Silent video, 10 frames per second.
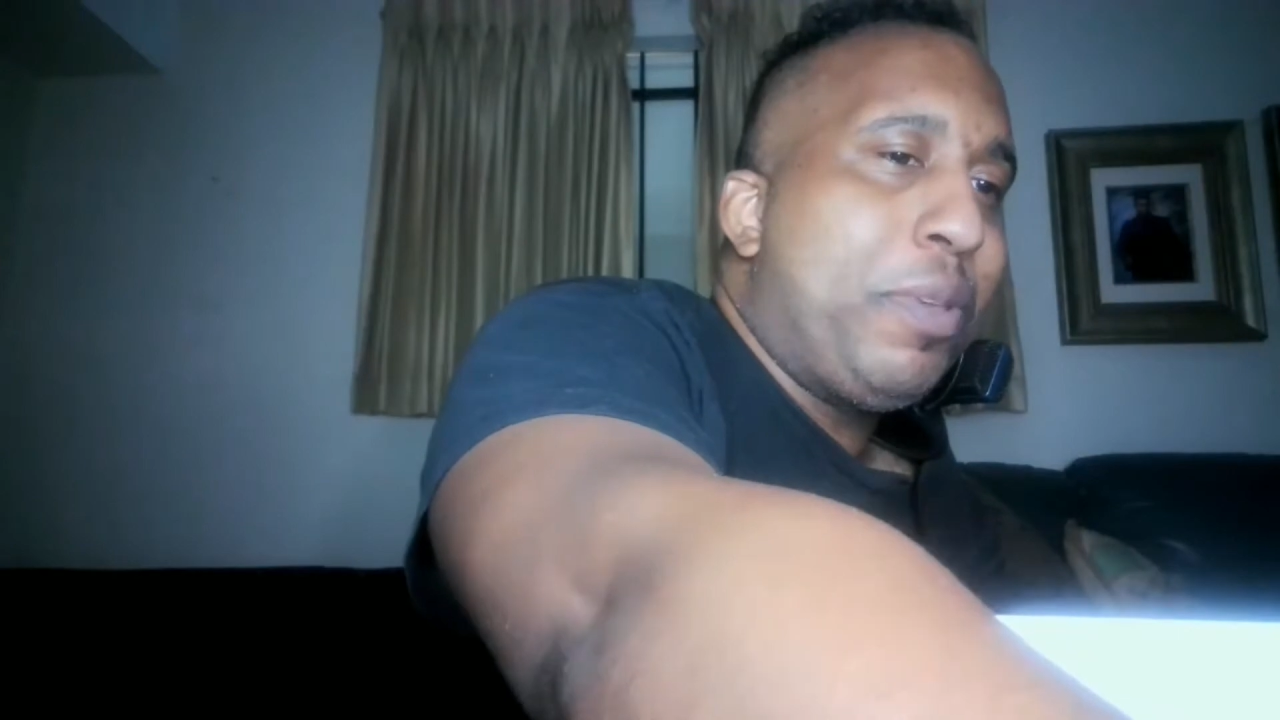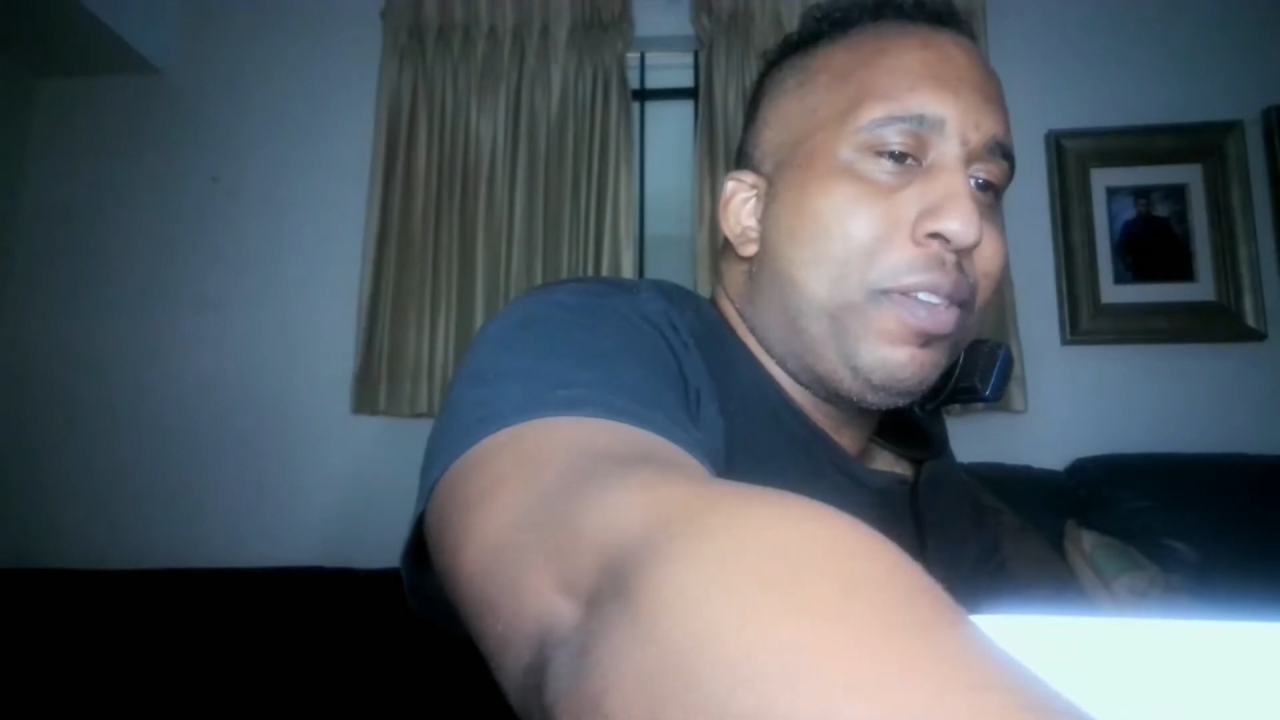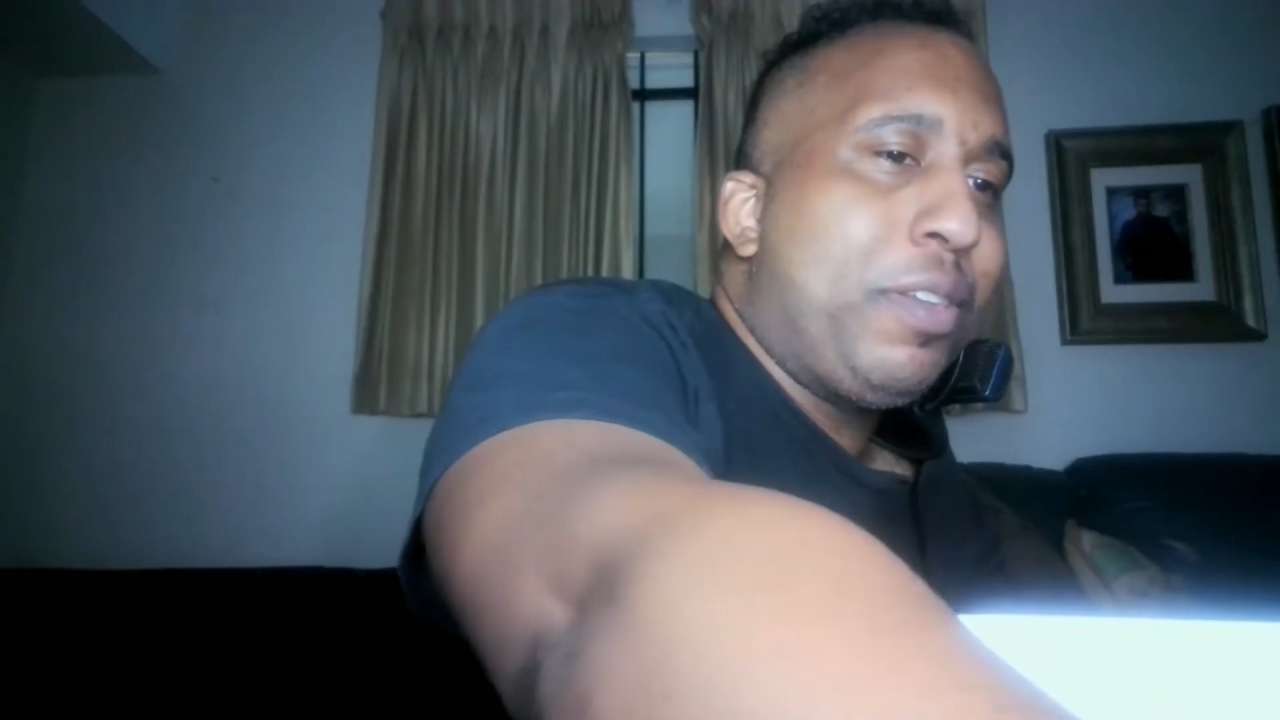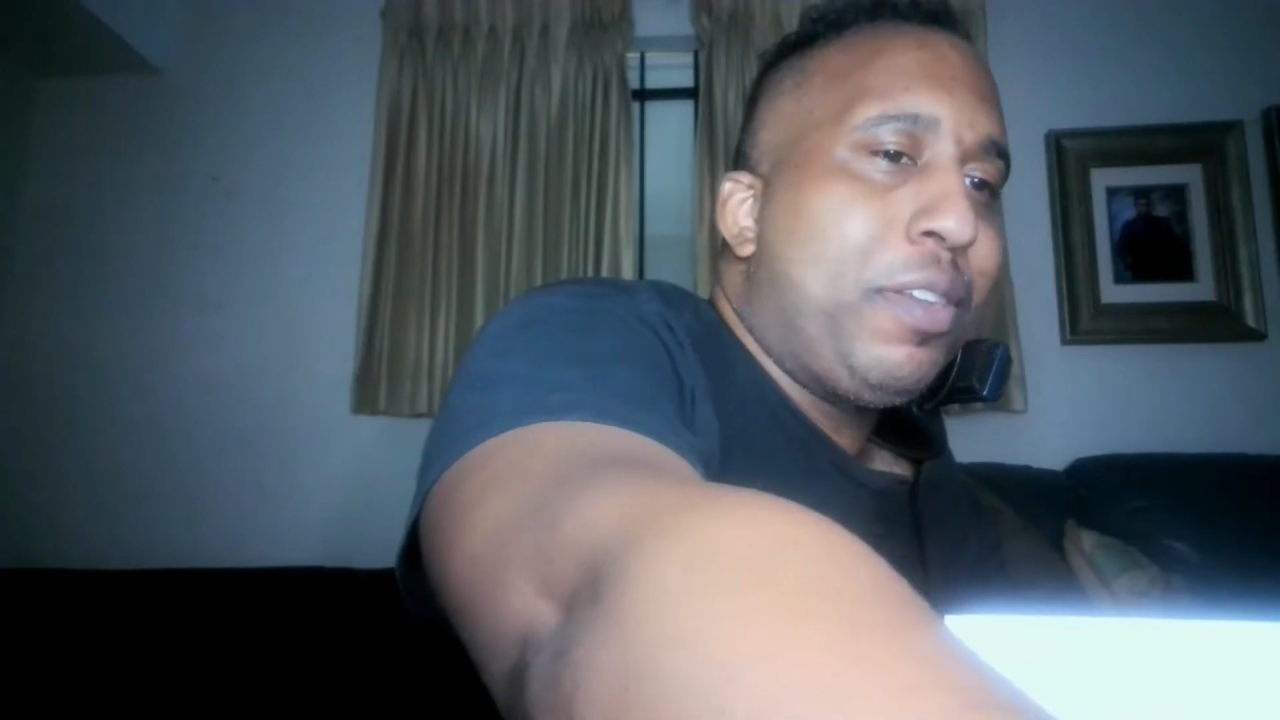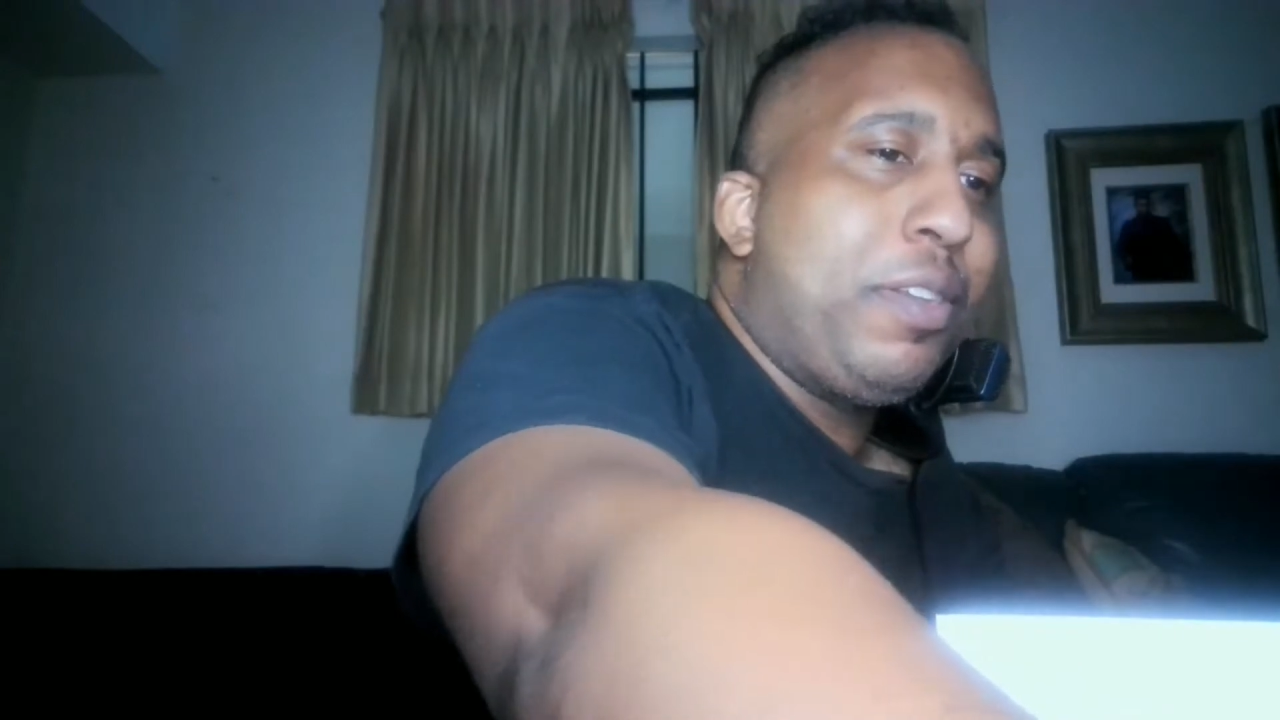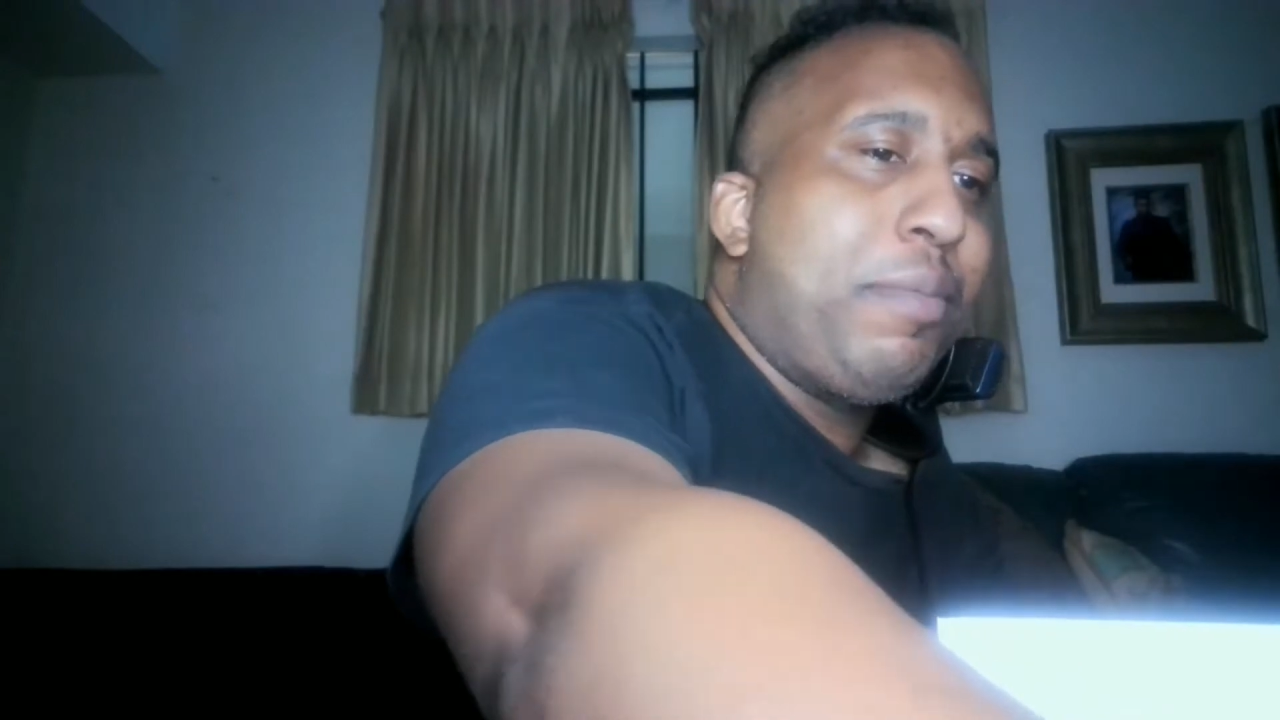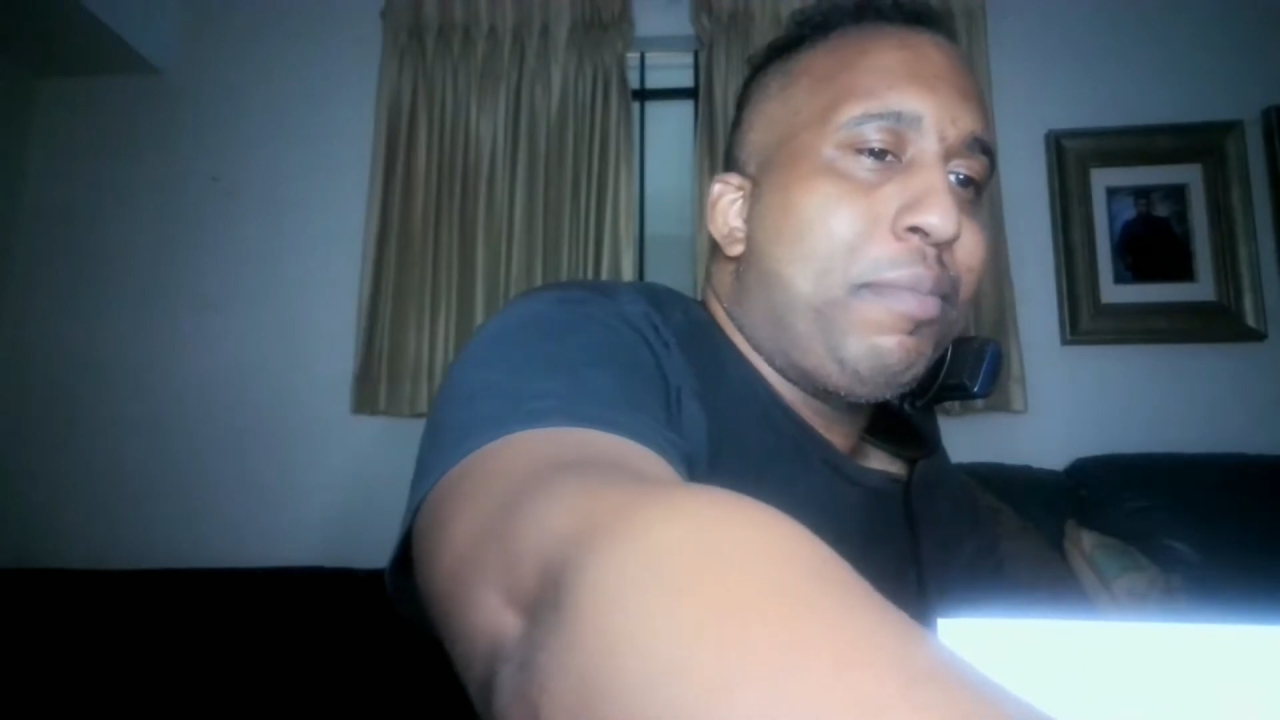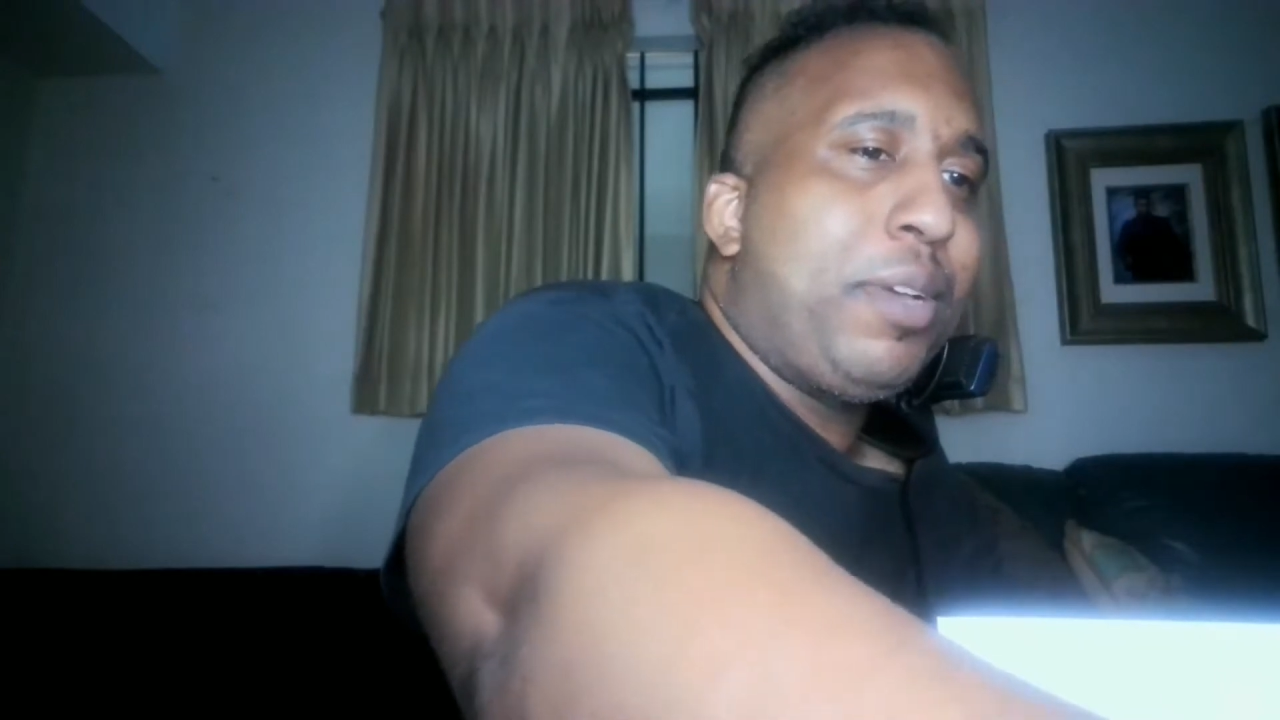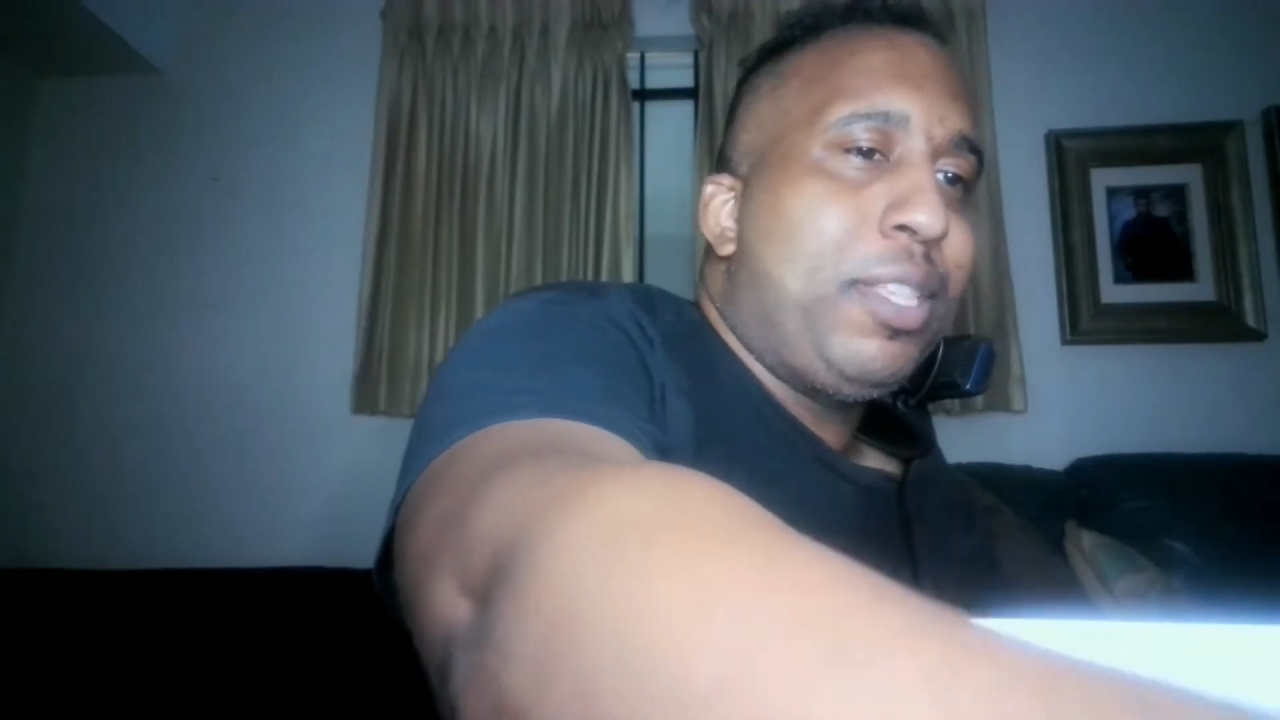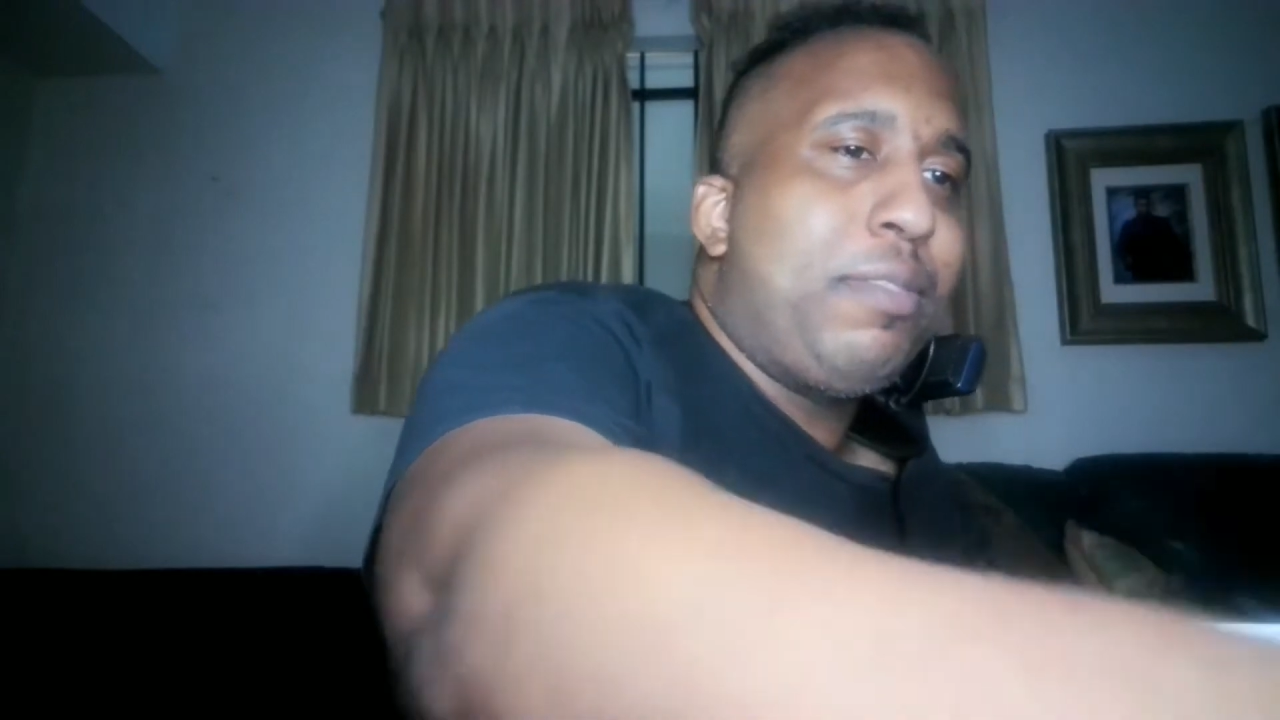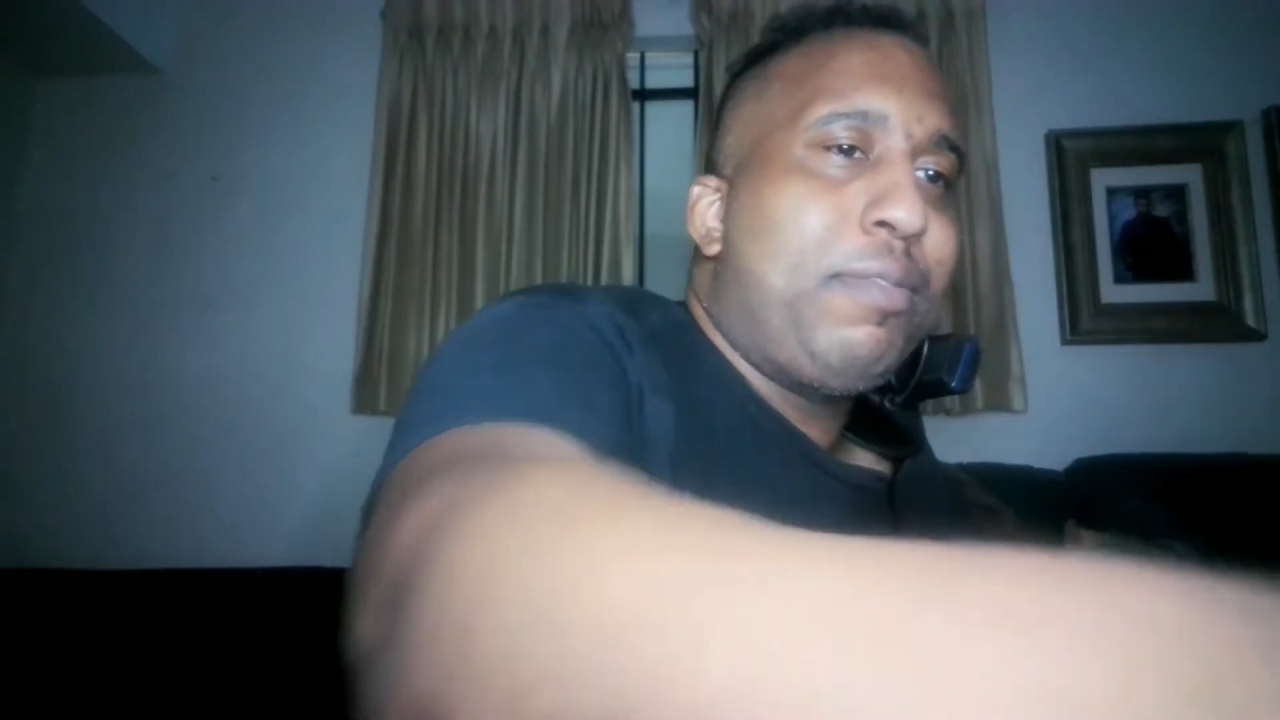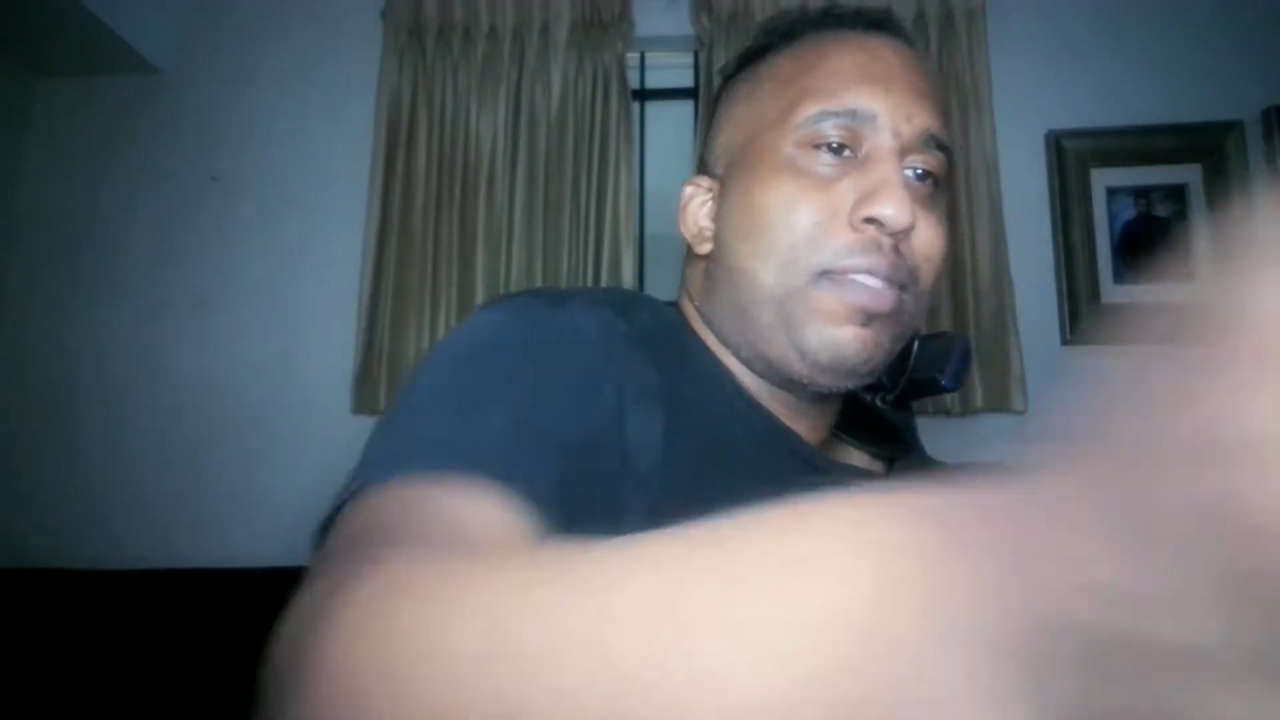it. But I want